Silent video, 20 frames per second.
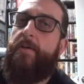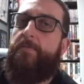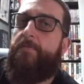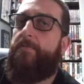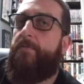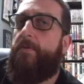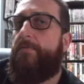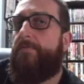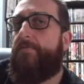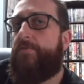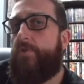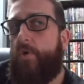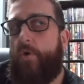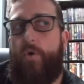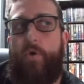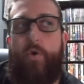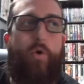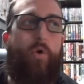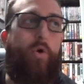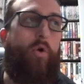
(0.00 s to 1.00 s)
Thrift
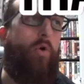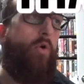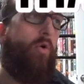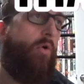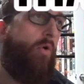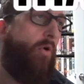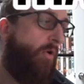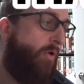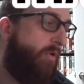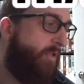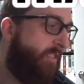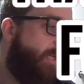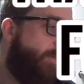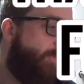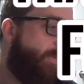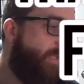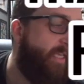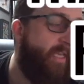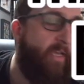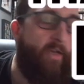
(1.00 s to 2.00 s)
or
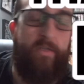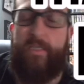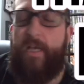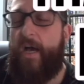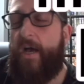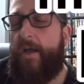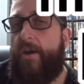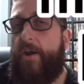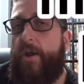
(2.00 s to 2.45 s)
something else. I don't